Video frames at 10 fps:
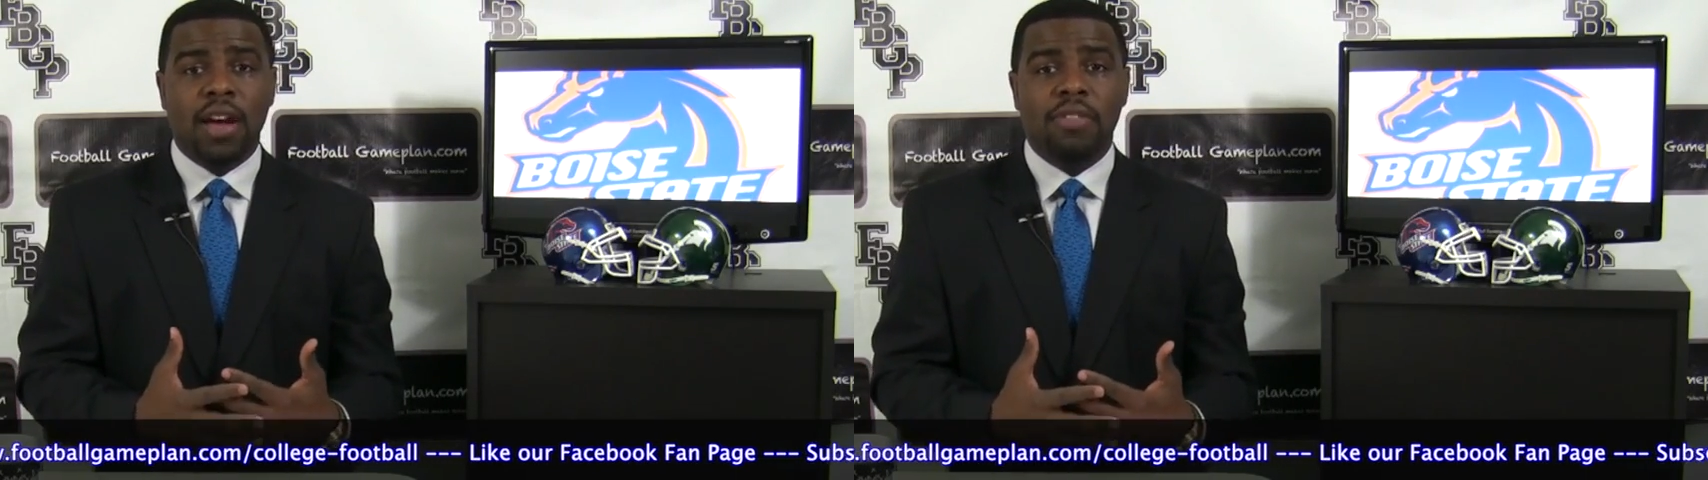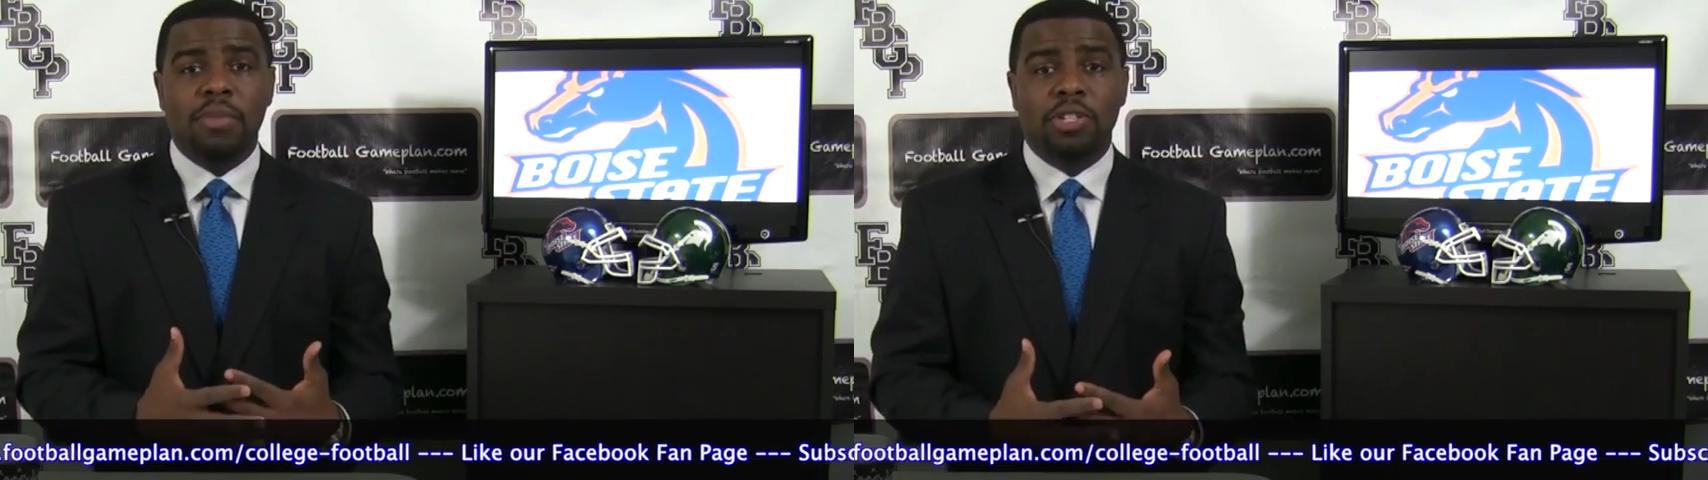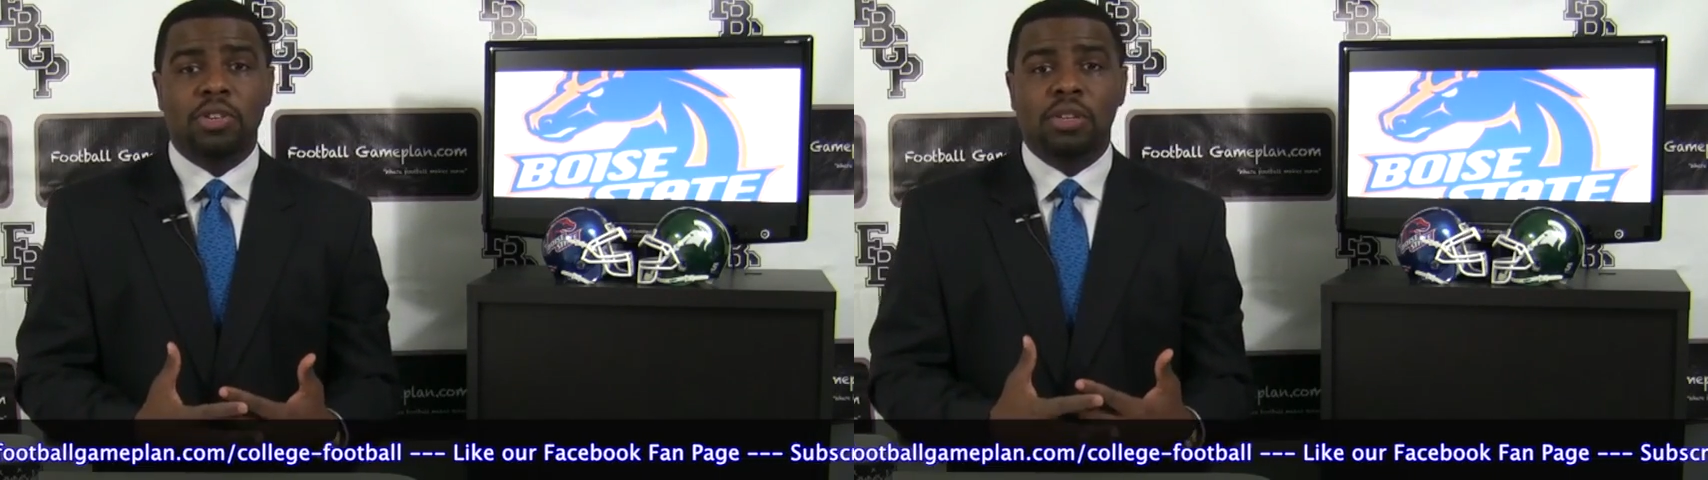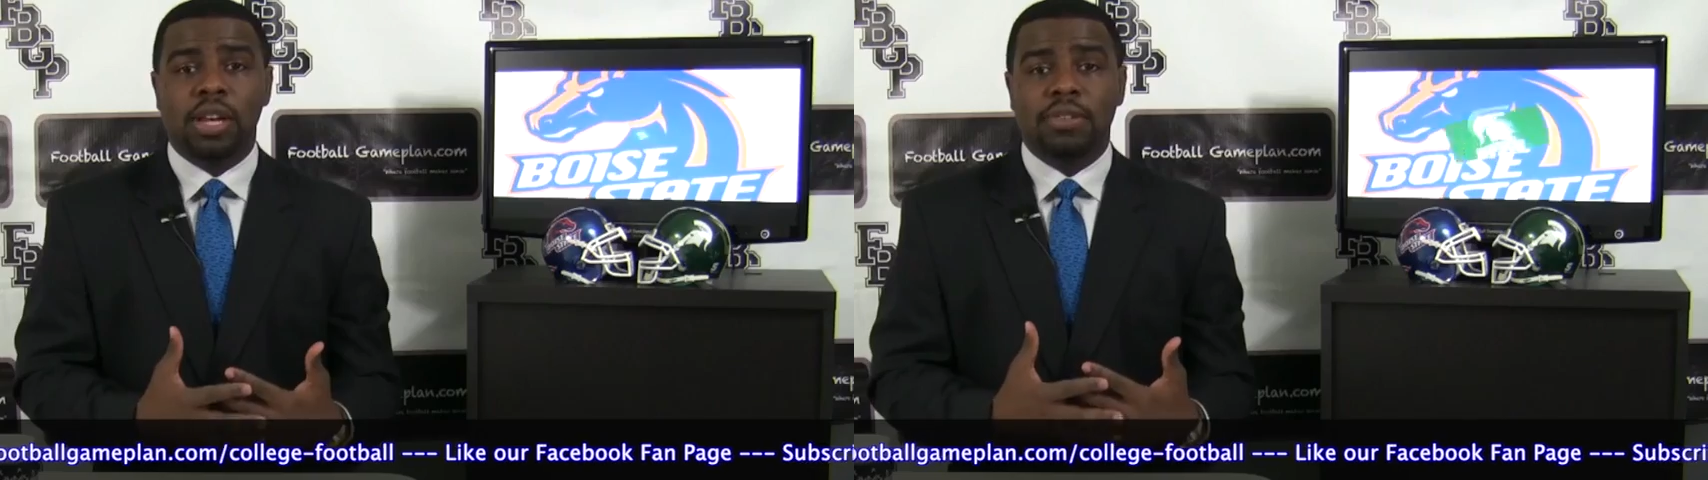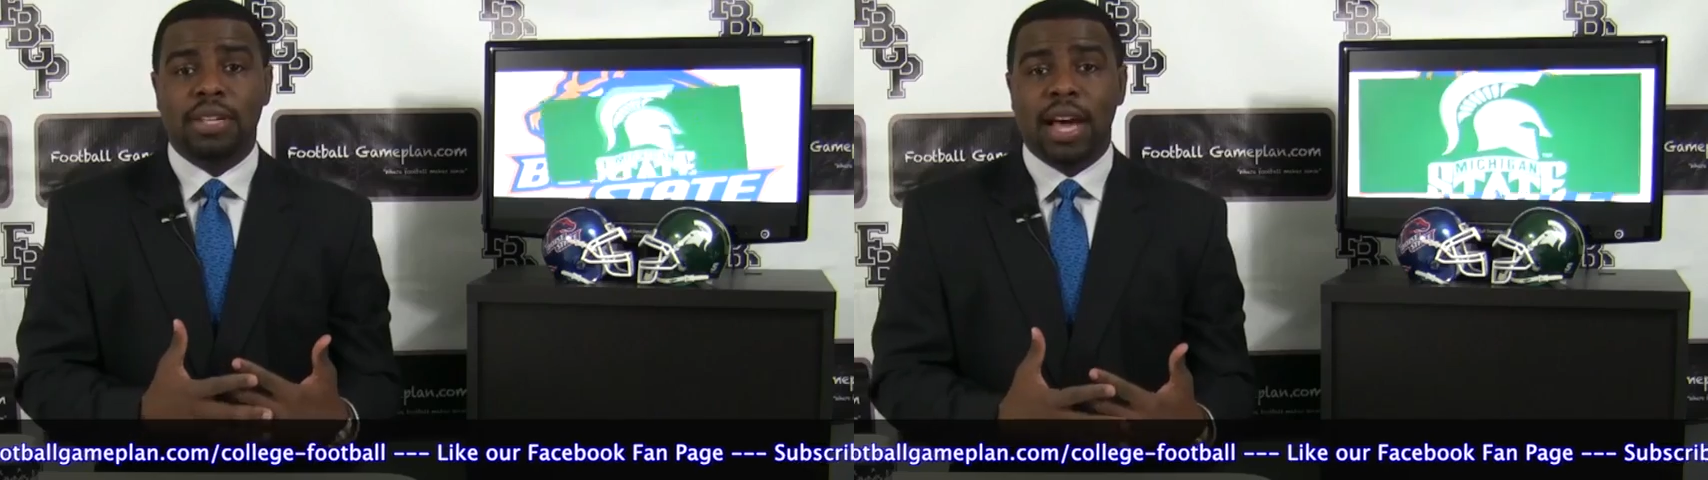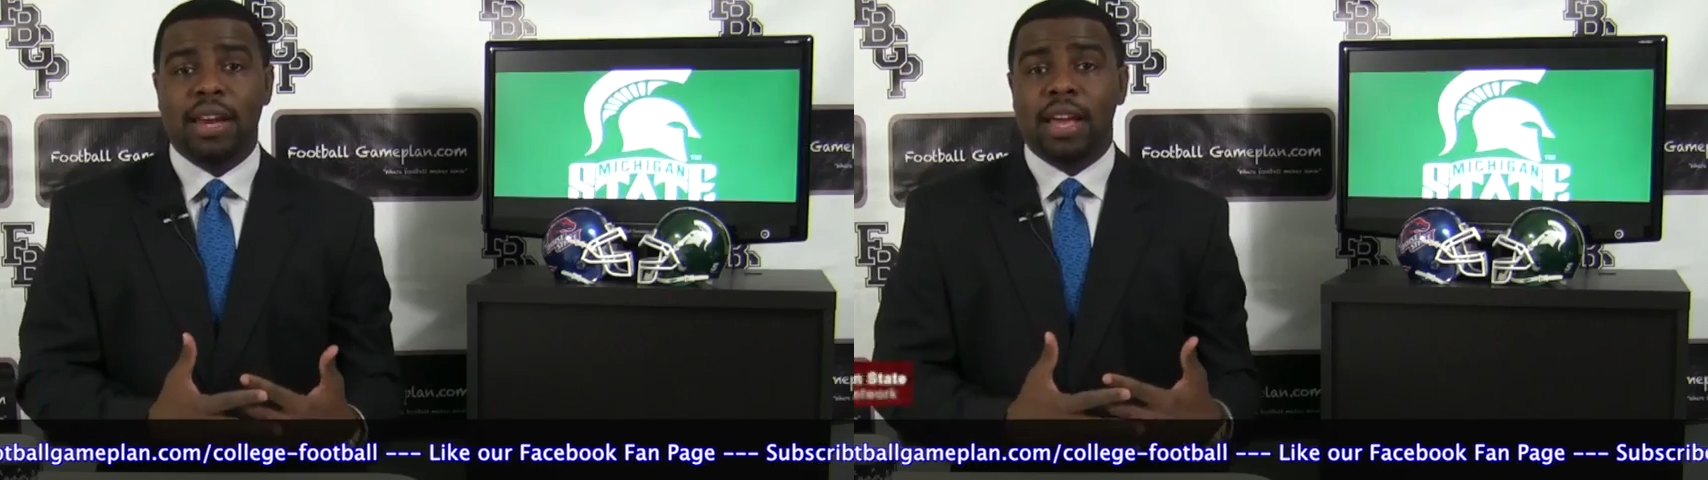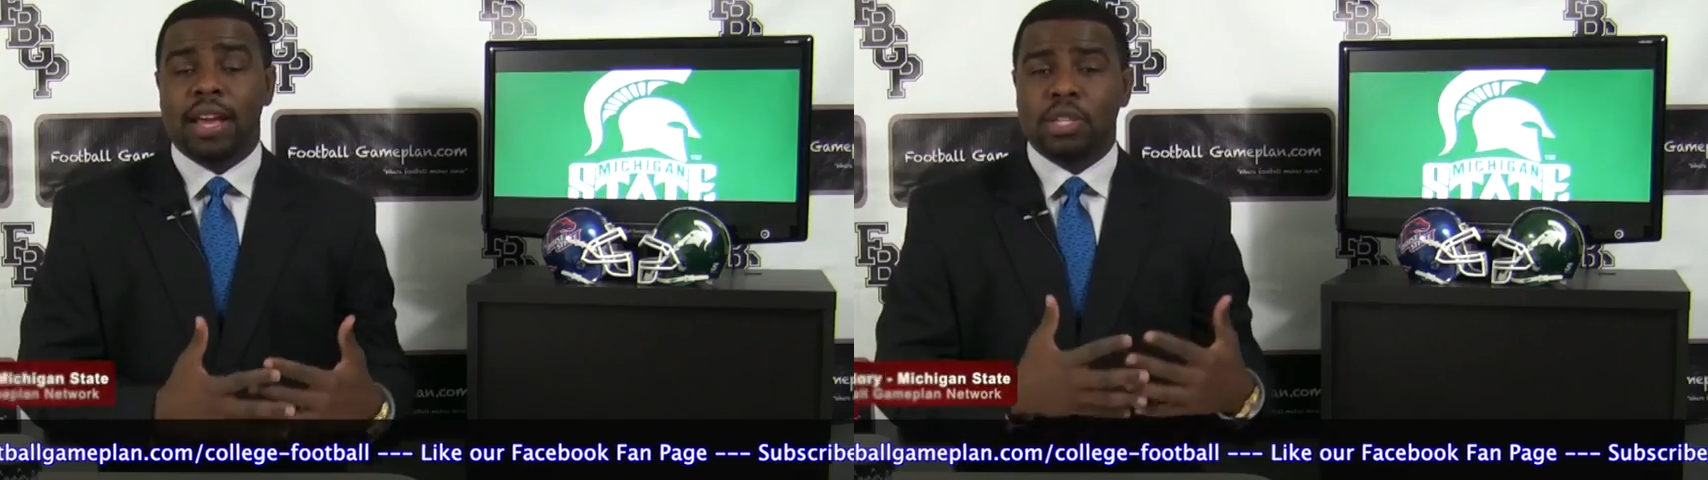you have to make sure your left side